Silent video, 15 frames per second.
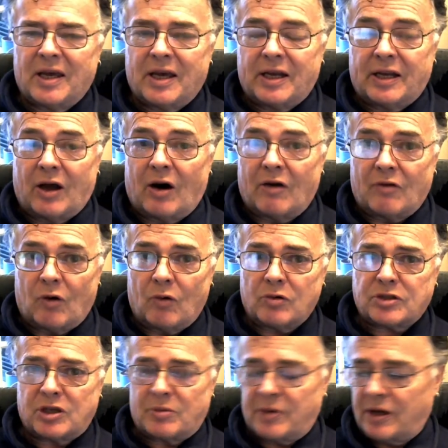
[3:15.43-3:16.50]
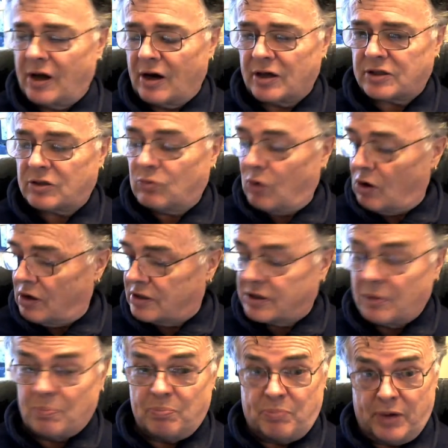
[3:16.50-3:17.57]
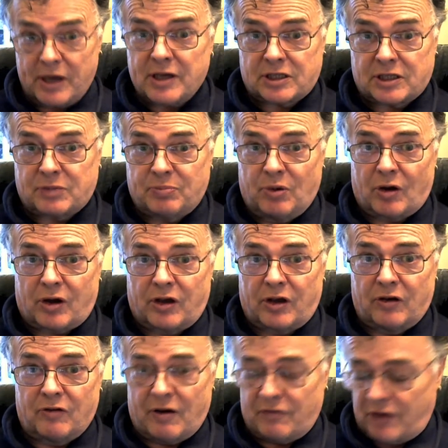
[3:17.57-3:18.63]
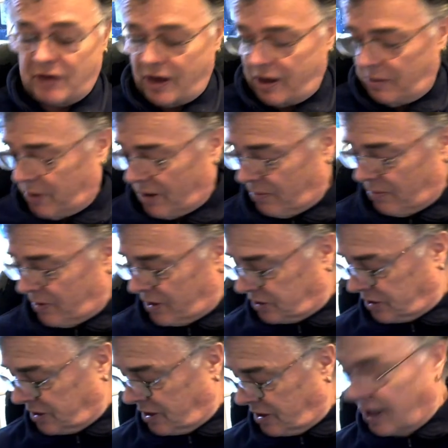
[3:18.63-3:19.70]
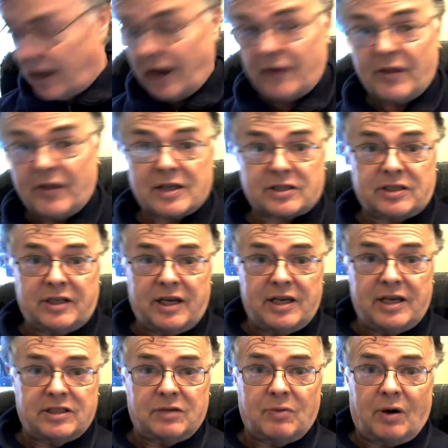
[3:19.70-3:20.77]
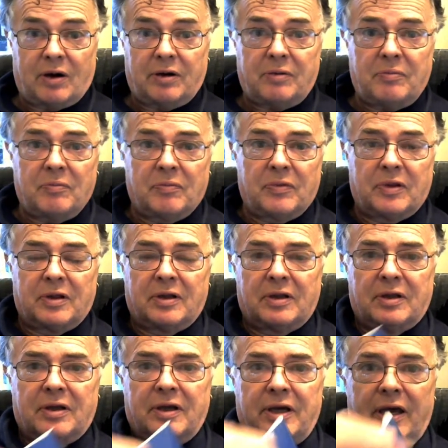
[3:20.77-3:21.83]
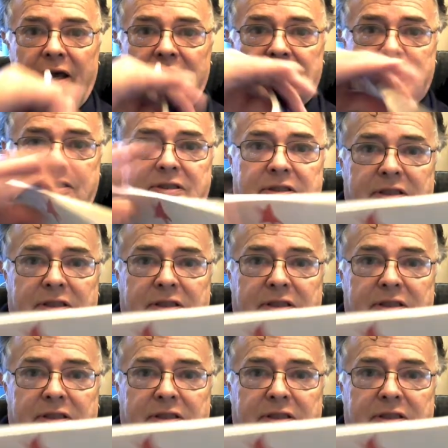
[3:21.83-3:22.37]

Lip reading: Now, I've also been asked, what is the biggest book you've ever had published? And that's an easy one. It's